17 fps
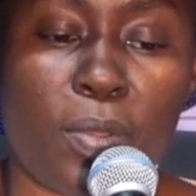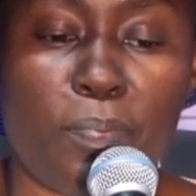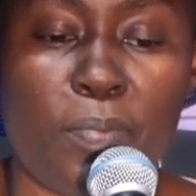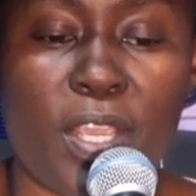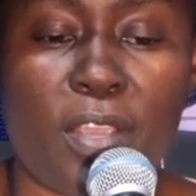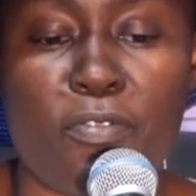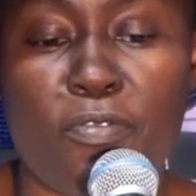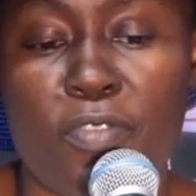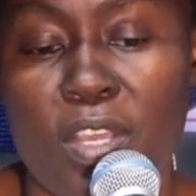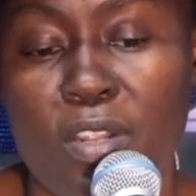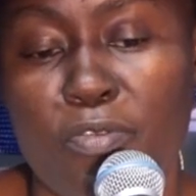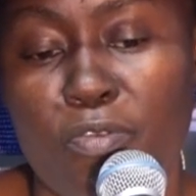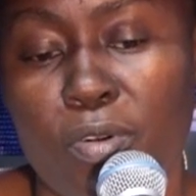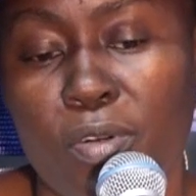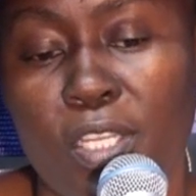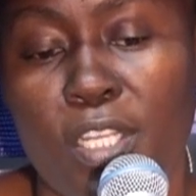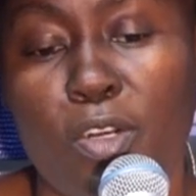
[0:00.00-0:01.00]
being
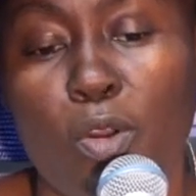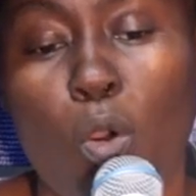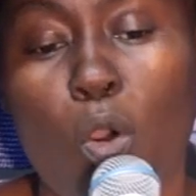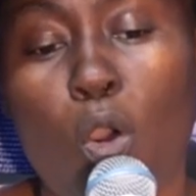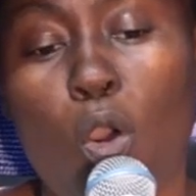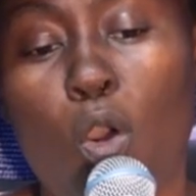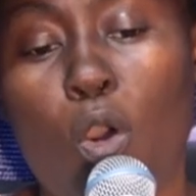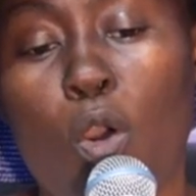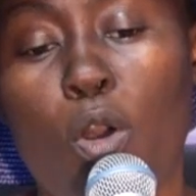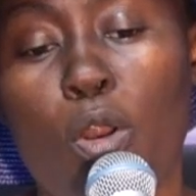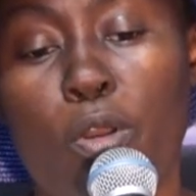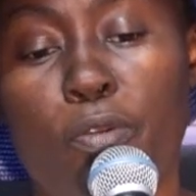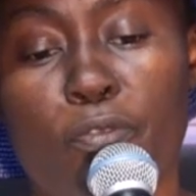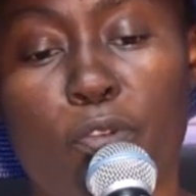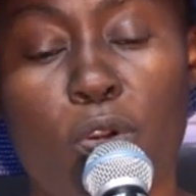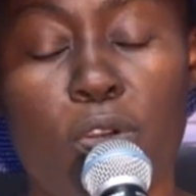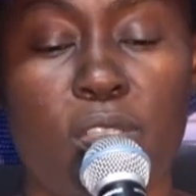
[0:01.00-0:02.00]
faithful in all
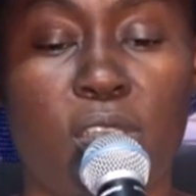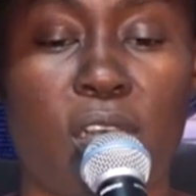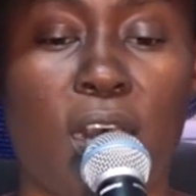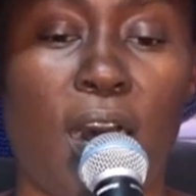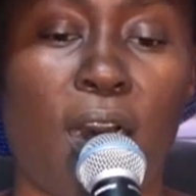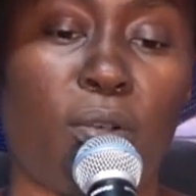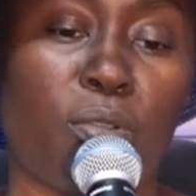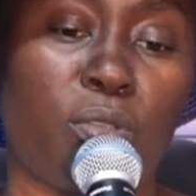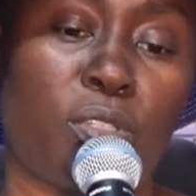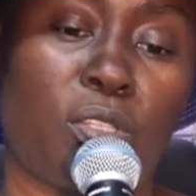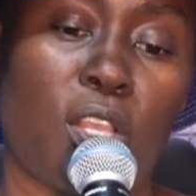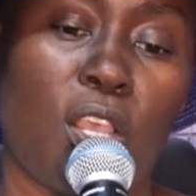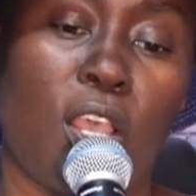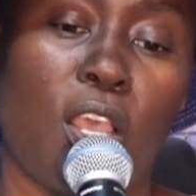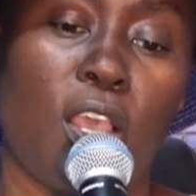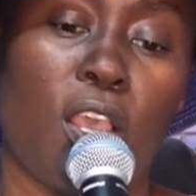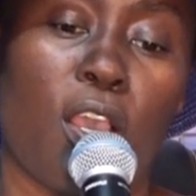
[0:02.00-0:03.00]
of God's house,
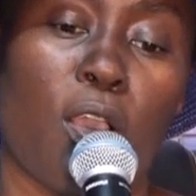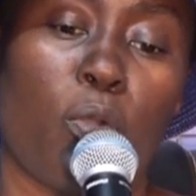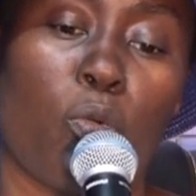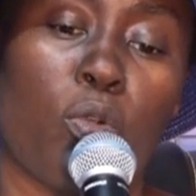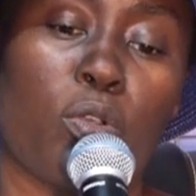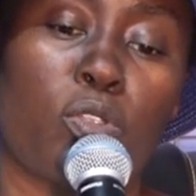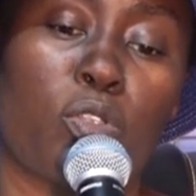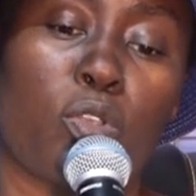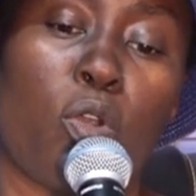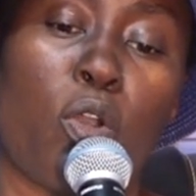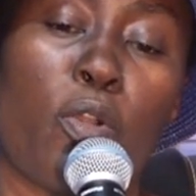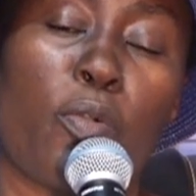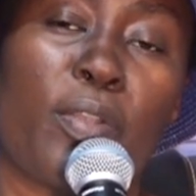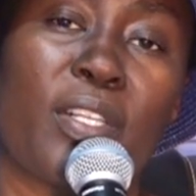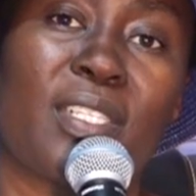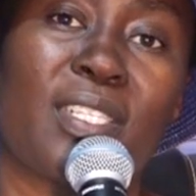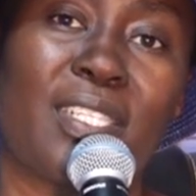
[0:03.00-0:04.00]
was
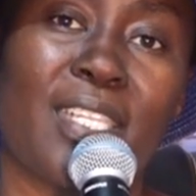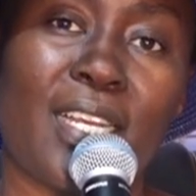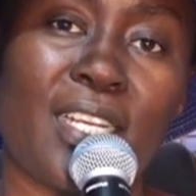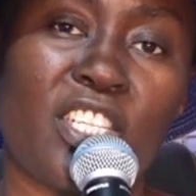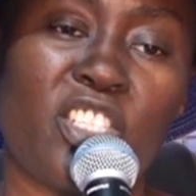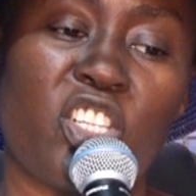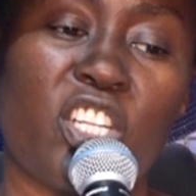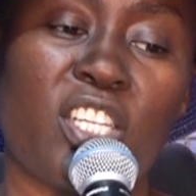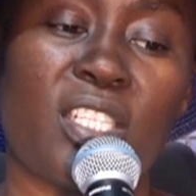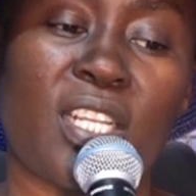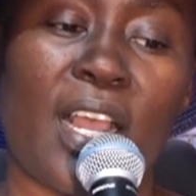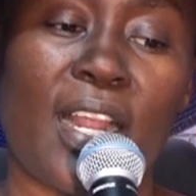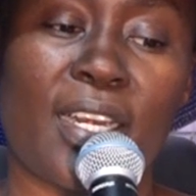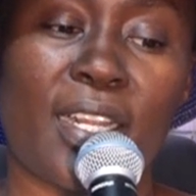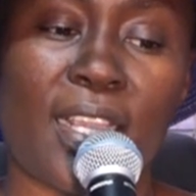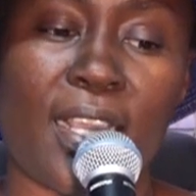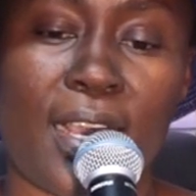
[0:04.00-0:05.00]
always diligent
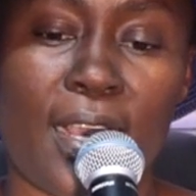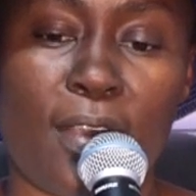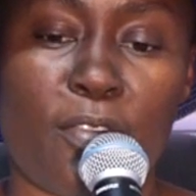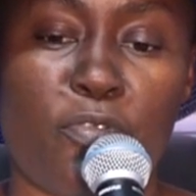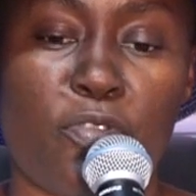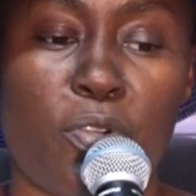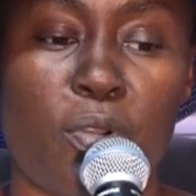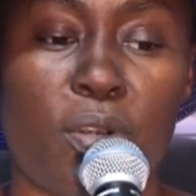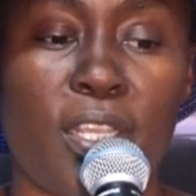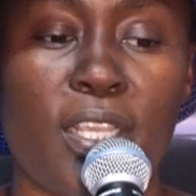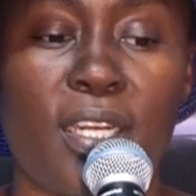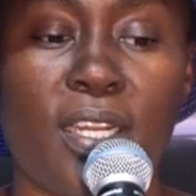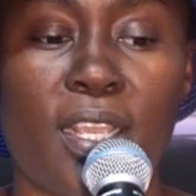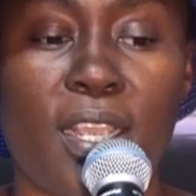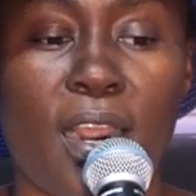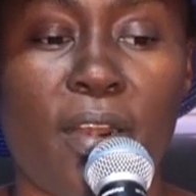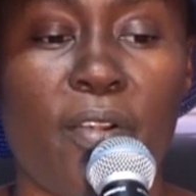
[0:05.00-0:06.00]
and careful
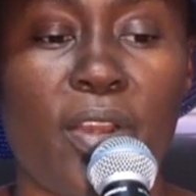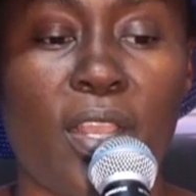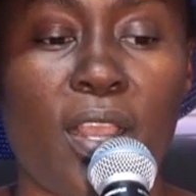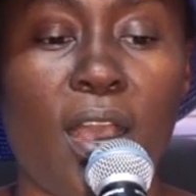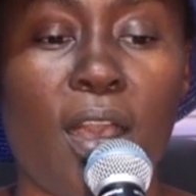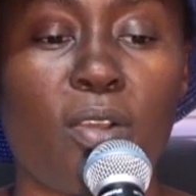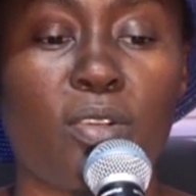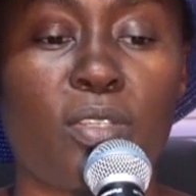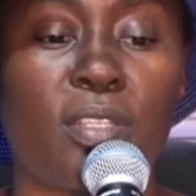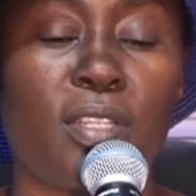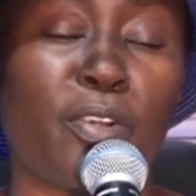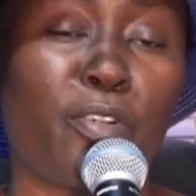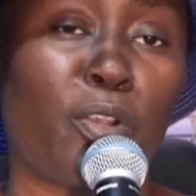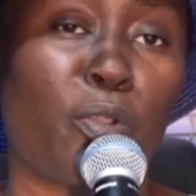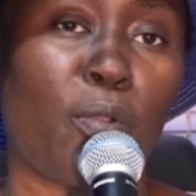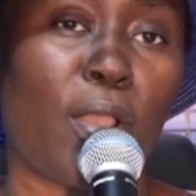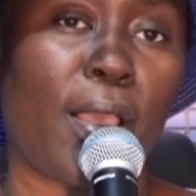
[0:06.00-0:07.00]
in carrying out
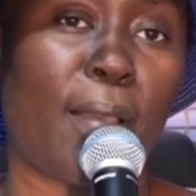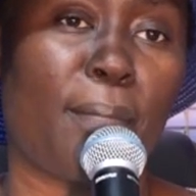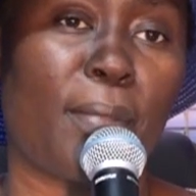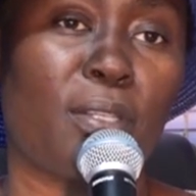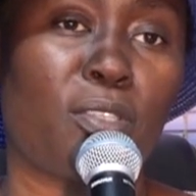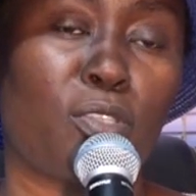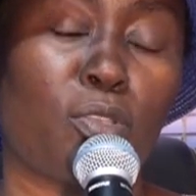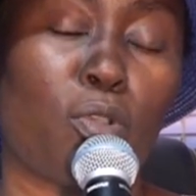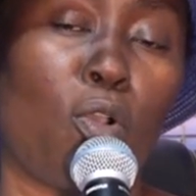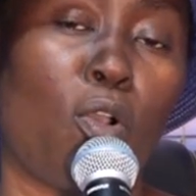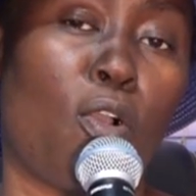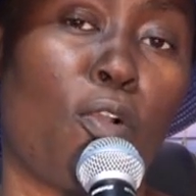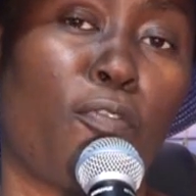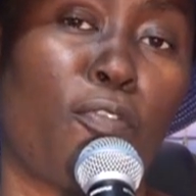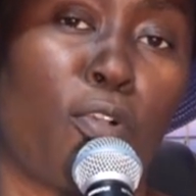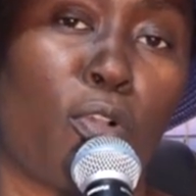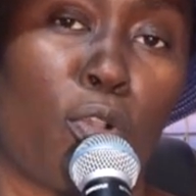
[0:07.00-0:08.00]
the requirements
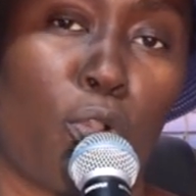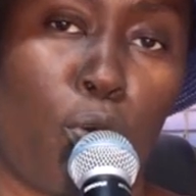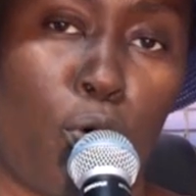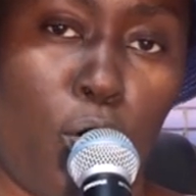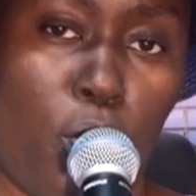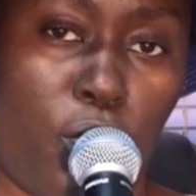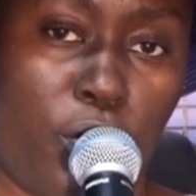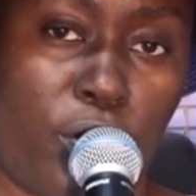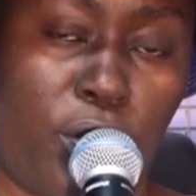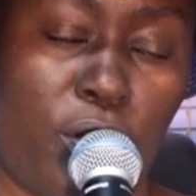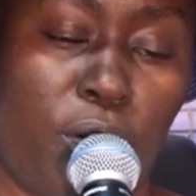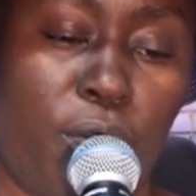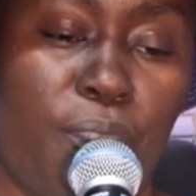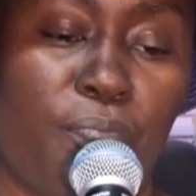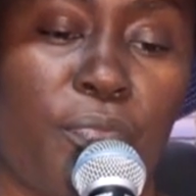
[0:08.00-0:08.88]
of God.